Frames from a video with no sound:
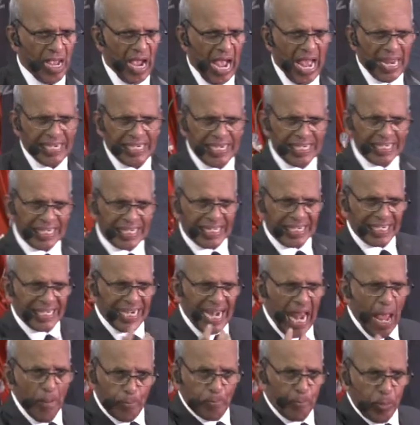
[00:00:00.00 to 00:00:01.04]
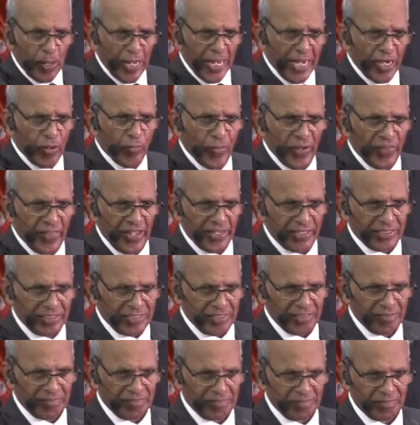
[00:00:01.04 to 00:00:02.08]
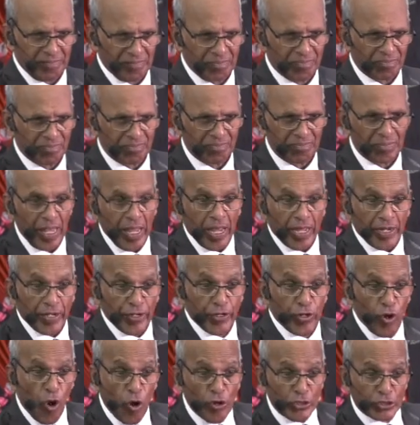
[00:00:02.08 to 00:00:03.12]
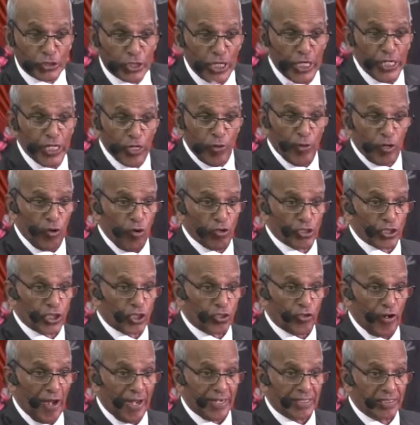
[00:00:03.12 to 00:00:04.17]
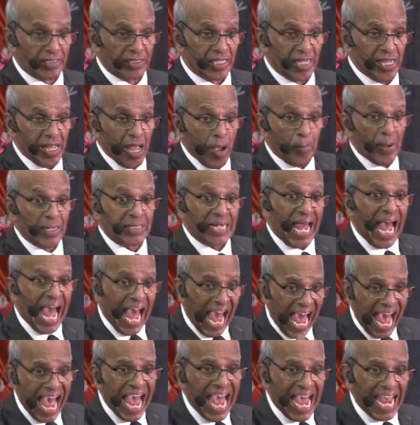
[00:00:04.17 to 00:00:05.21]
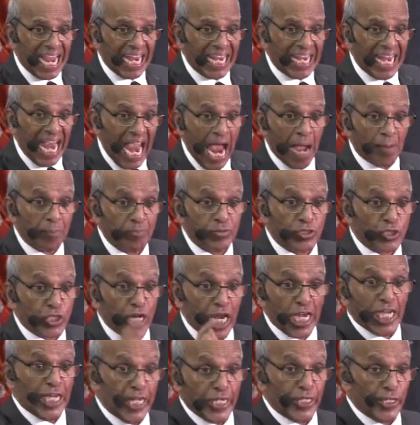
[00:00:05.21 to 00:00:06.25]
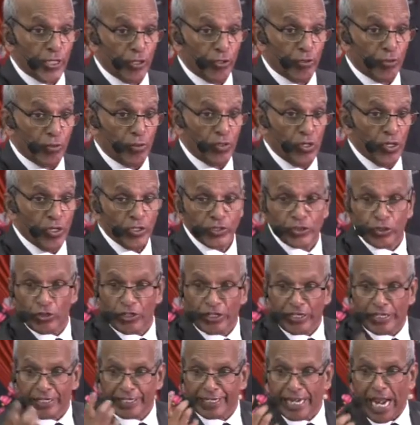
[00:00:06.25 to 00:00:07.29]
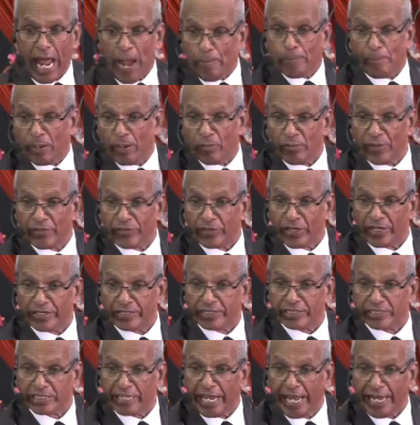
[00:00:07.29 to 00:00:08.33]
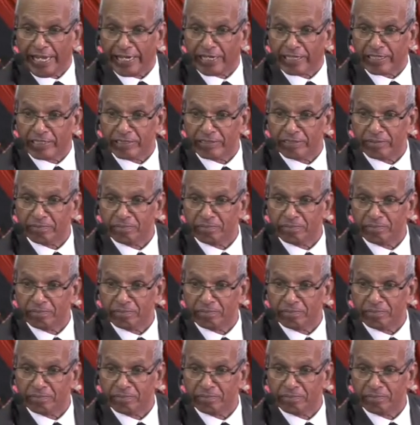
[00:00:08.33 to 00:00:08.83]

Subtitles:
And in grappling with it, not in your own strength, but I am telling you to grapple with that snake.